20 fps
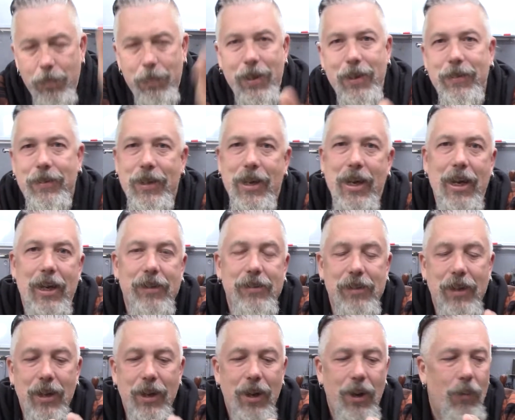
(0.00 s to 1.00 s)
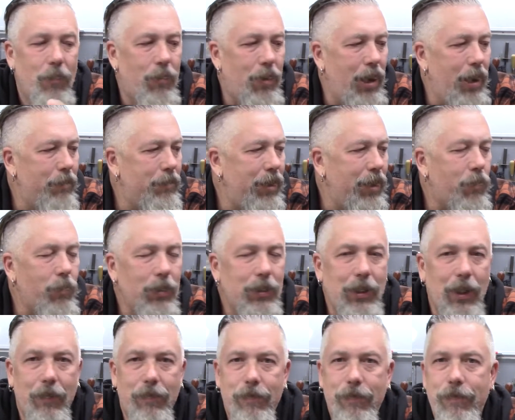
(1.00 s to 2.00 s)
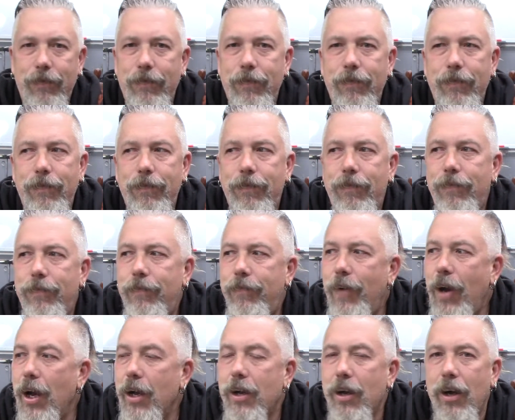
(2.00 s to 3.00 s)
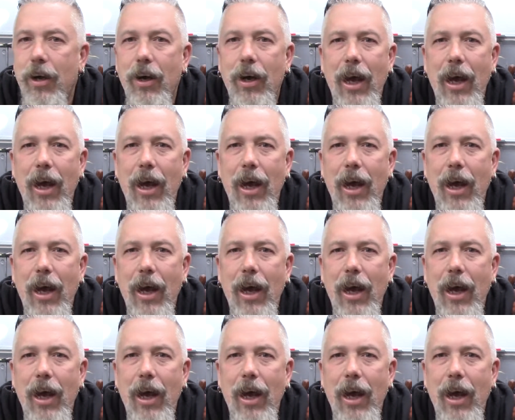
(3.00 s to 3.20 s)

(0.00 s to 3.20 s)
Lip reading: things where I'm like, what the fuck?